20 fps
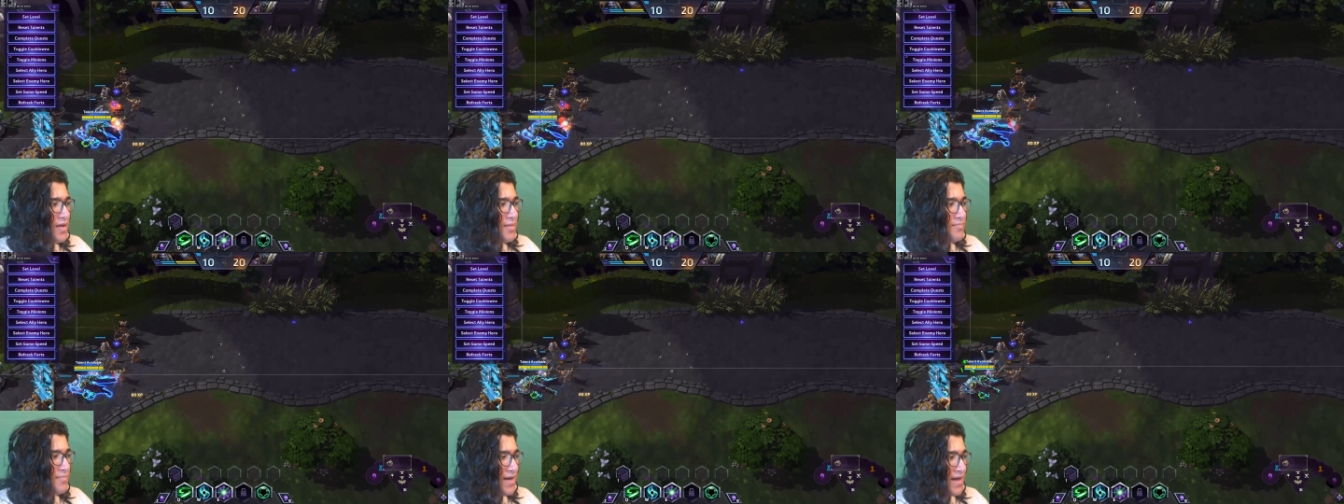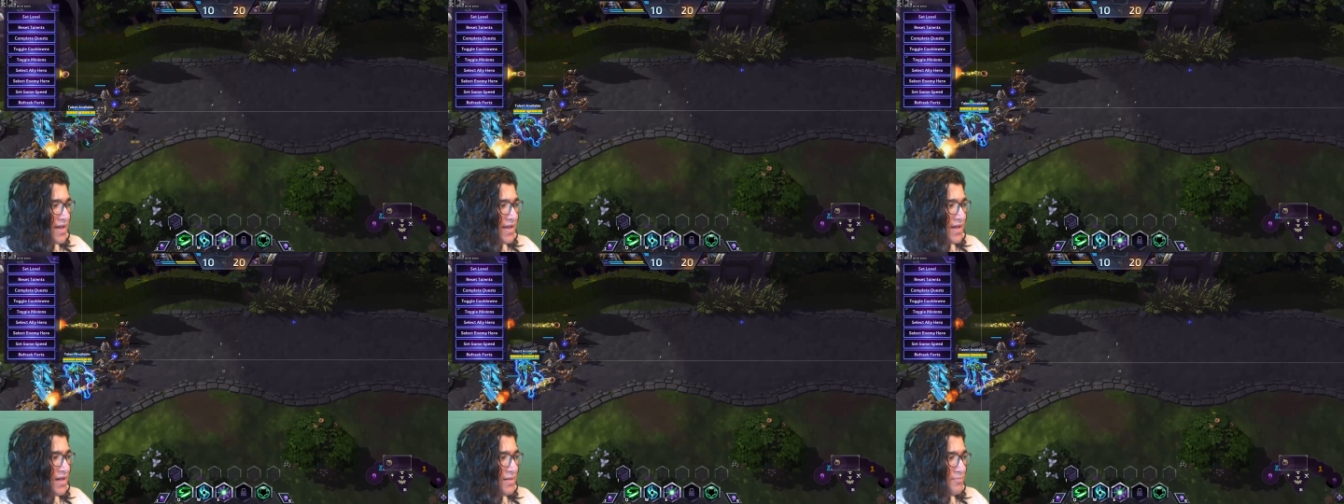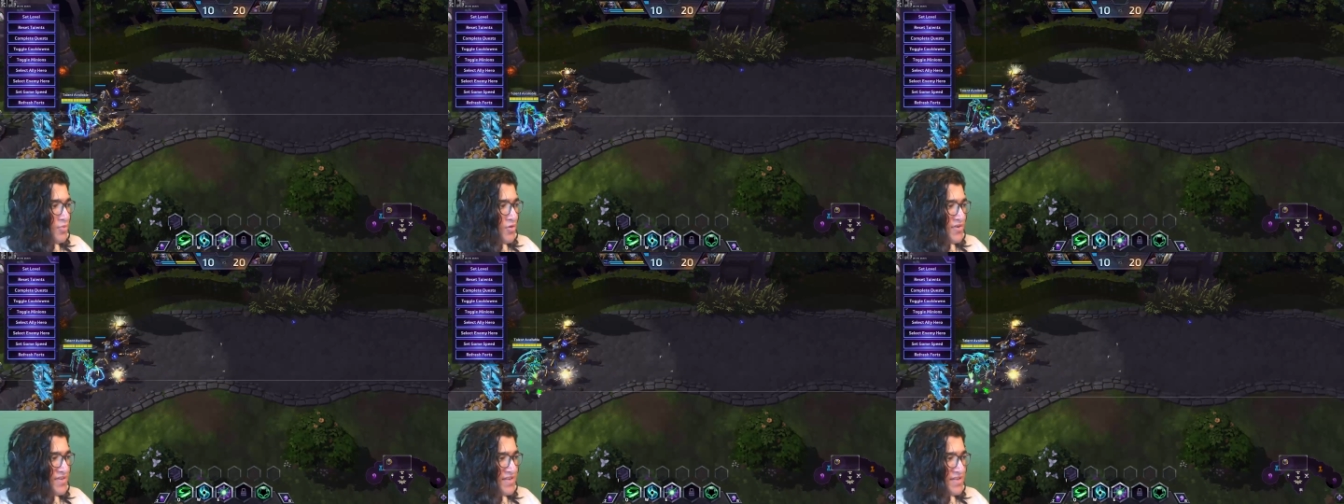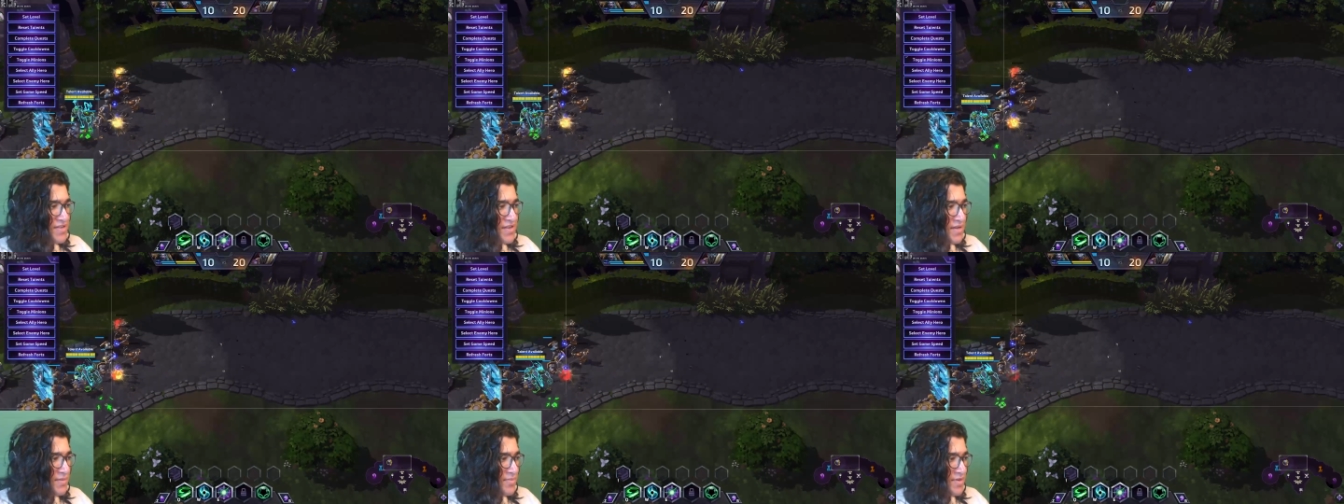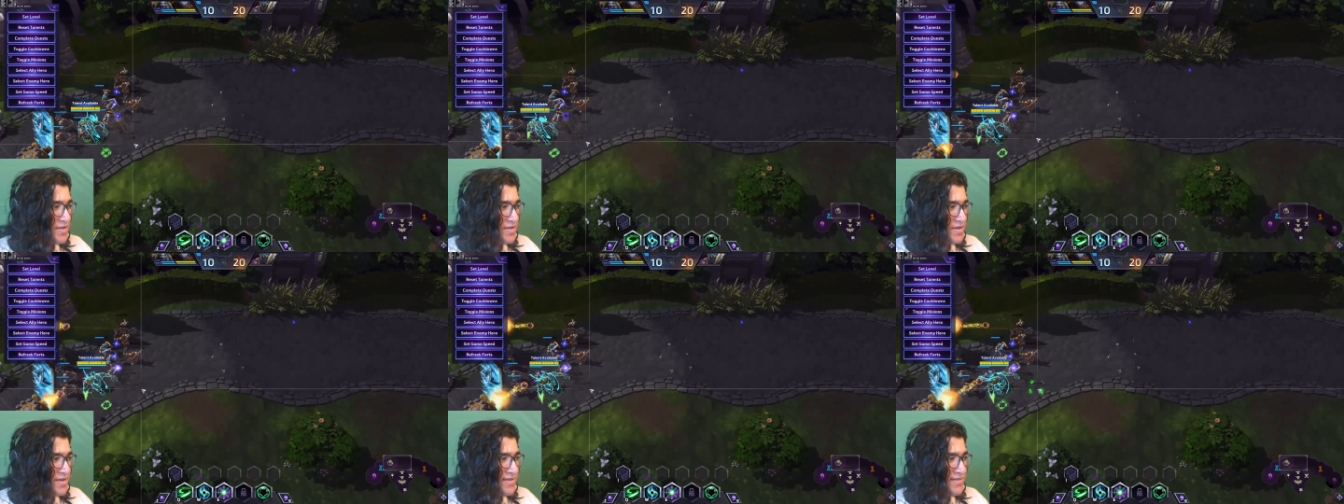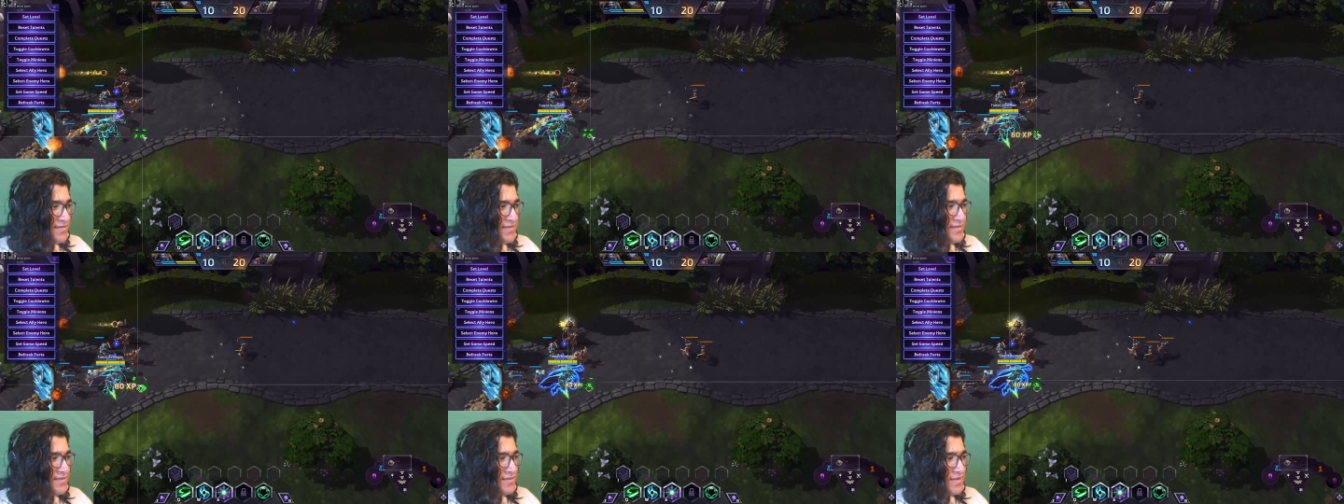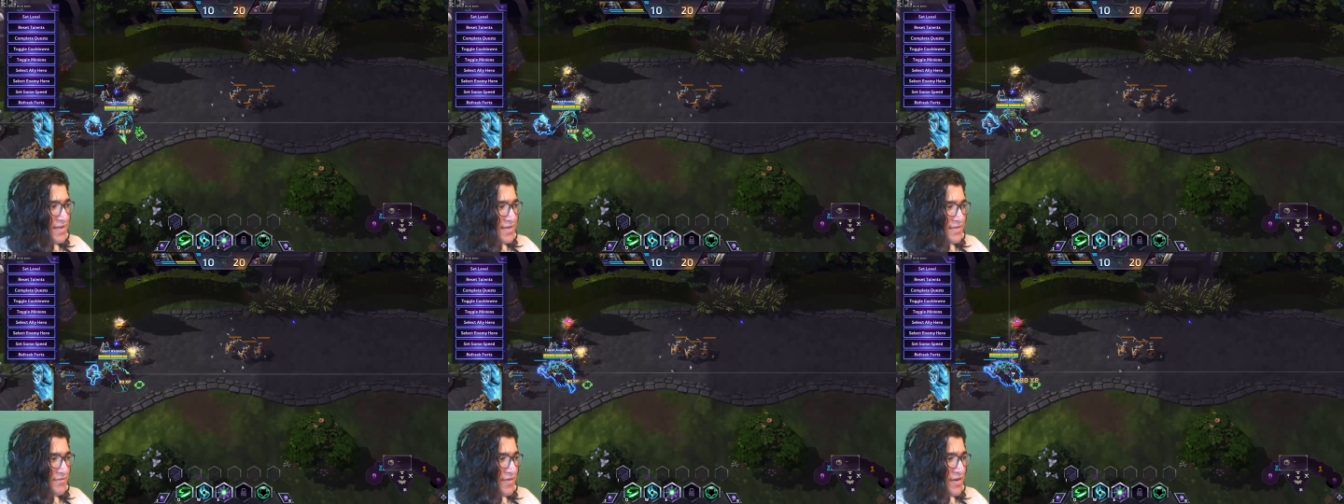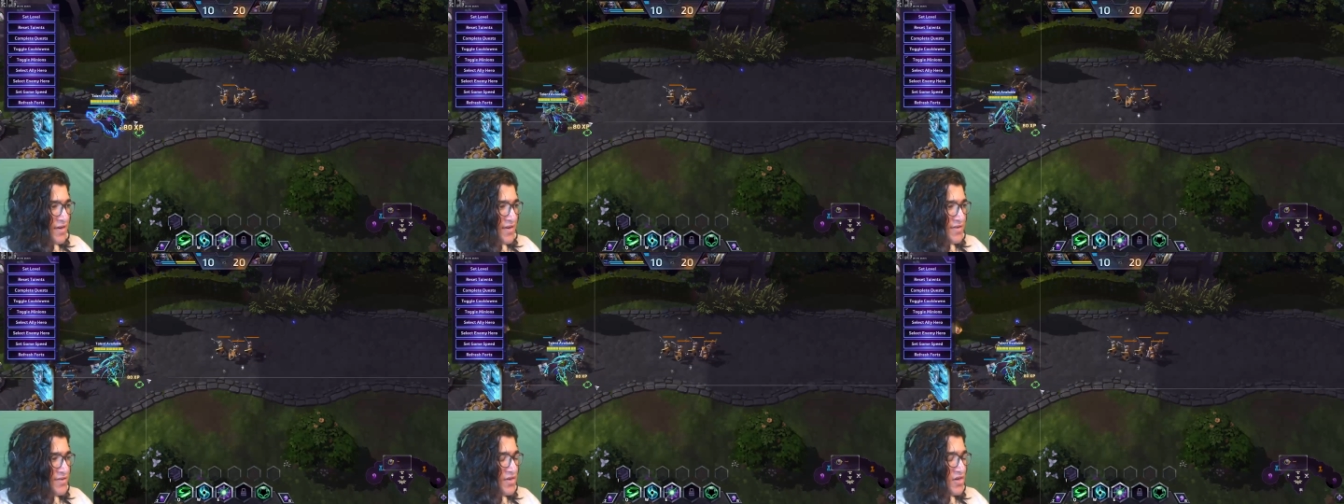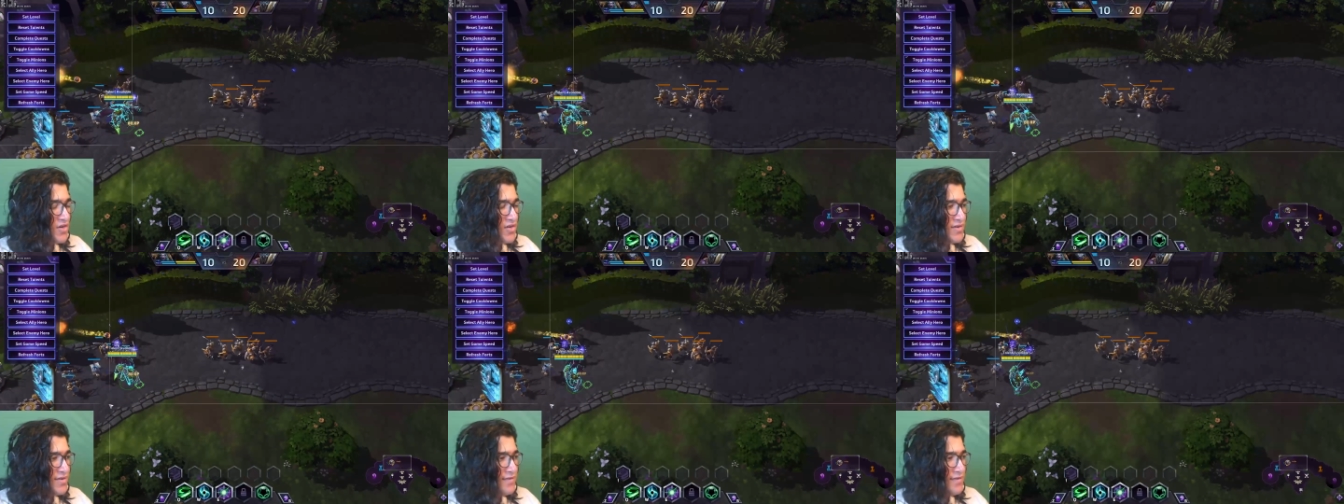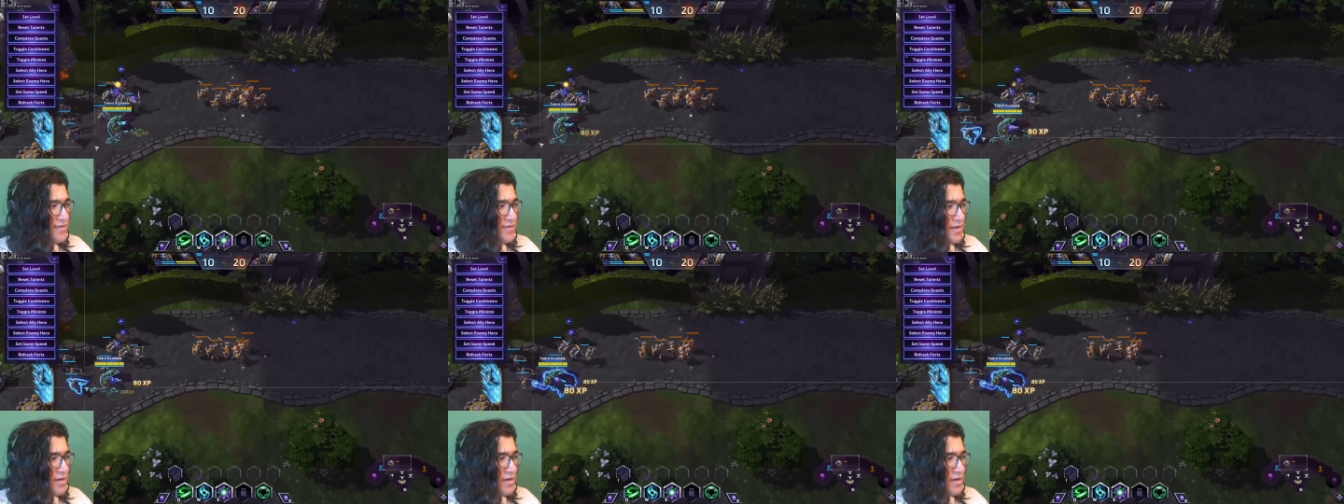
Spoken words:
by point and click abilities like the Variant Taunt,